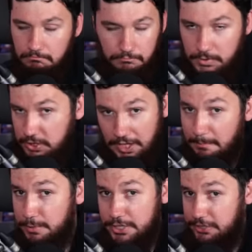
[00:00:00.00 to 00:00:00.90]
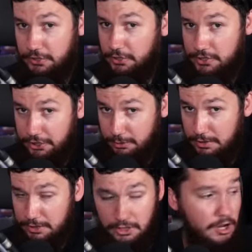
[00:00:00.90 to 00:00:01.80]
somebody's got to do
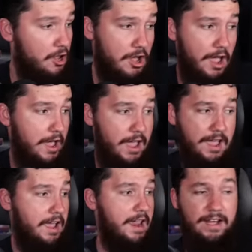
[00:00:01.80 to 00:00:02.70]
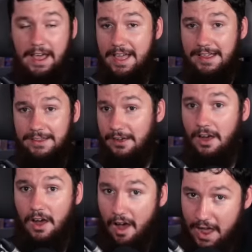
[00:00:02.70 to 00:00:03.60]
it. And hey,
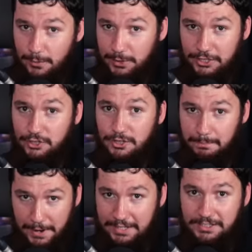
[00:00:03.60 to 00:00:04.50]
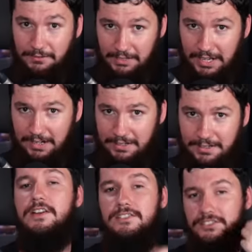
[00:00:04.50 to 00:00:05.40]
I wish you the best of luck.
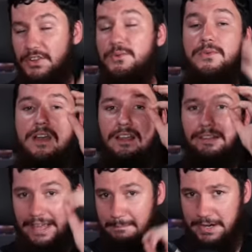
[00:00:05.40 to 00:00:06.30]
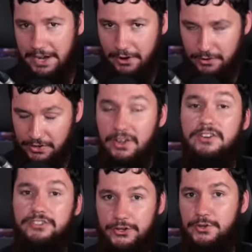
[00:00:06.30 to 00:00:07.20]
So let me know.
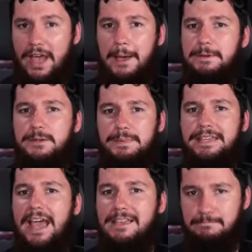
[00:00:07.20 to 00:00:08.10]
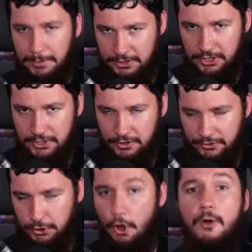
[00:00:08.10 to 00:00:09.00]
Do you happen to be a Budgie
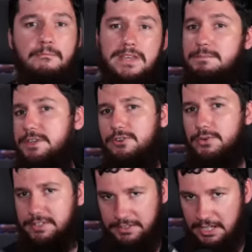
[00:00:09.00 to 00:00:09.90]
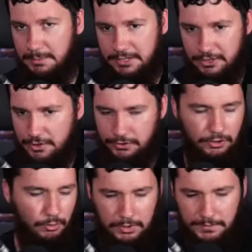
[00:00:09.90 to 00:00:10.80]
user? Maybe you're a Cinnamon user,
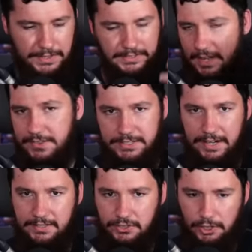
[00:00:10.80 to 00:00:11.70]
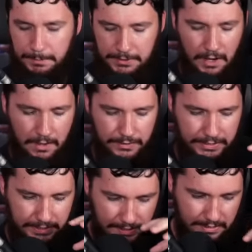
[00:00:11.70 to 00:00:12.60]
or one of these other desktops that
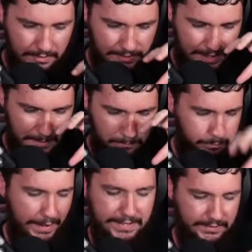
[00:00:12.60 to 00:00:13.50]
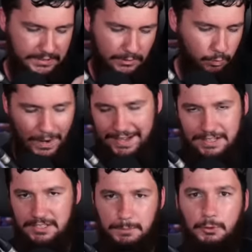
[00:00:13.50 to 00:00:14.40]
are getting their basic
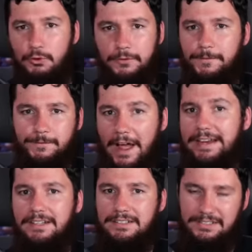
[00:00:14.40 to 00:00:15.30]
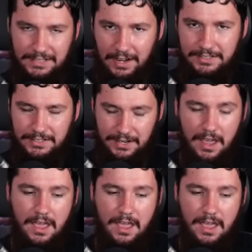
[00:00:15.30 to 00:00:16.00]
Wayland support finally started.